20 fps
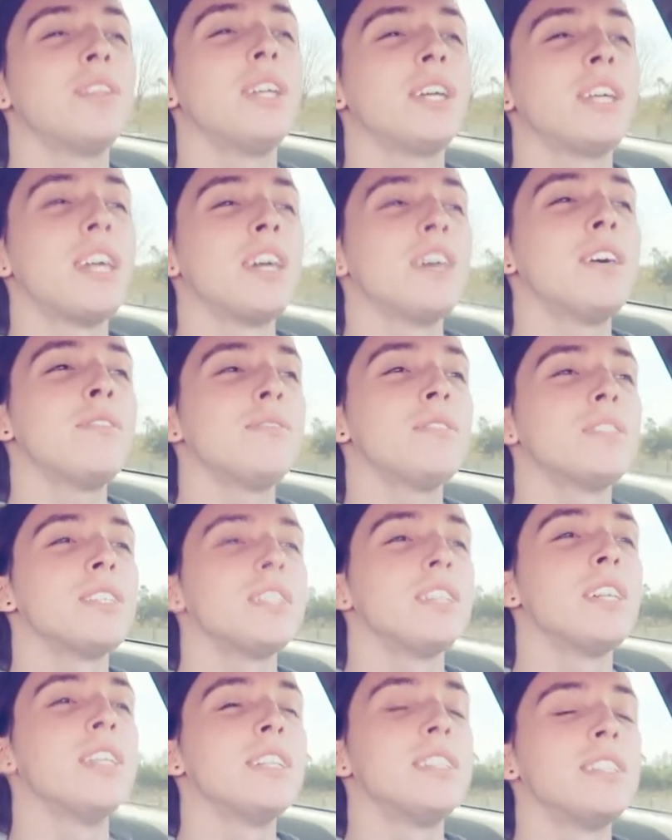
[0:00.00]
the gift,
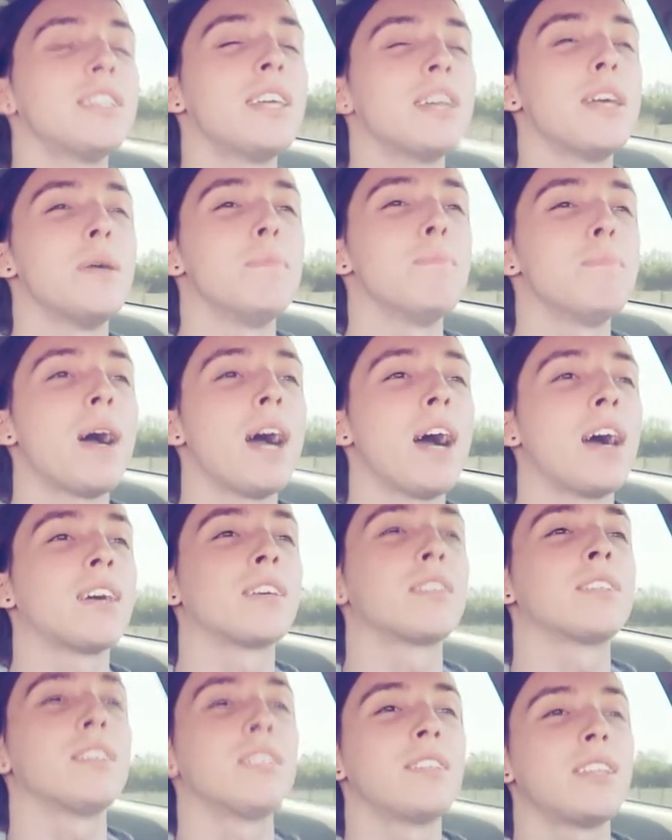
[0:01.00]
it's the
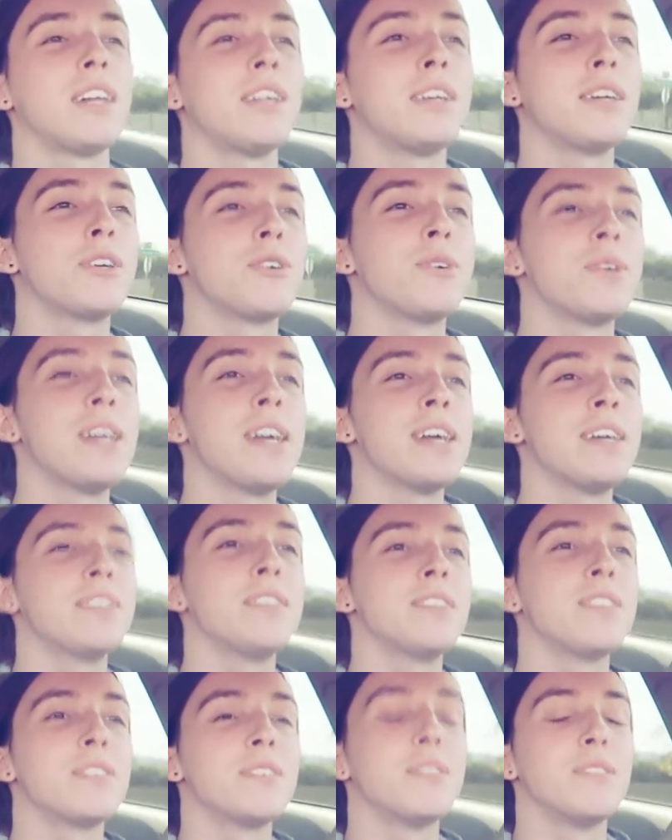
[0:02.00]
impact that it
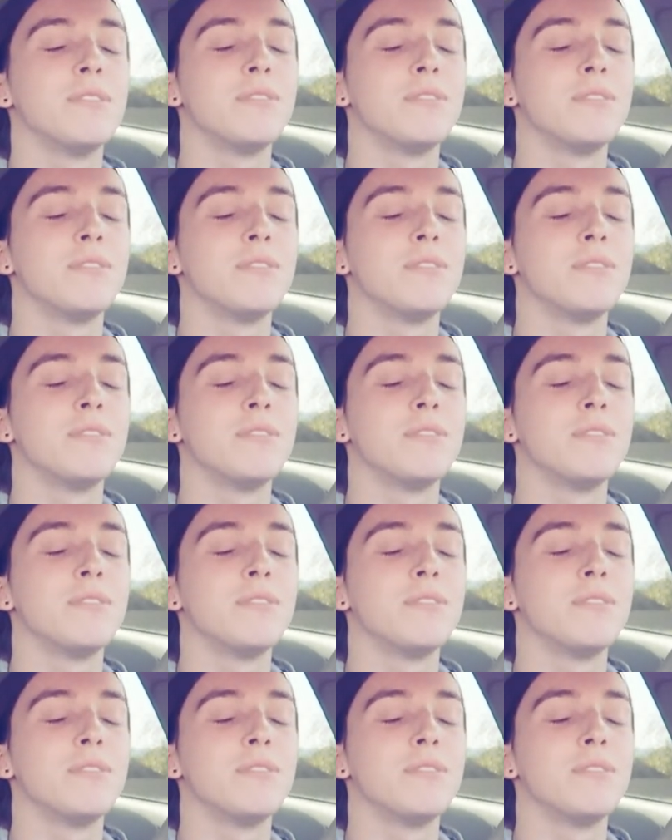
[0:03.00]
creates.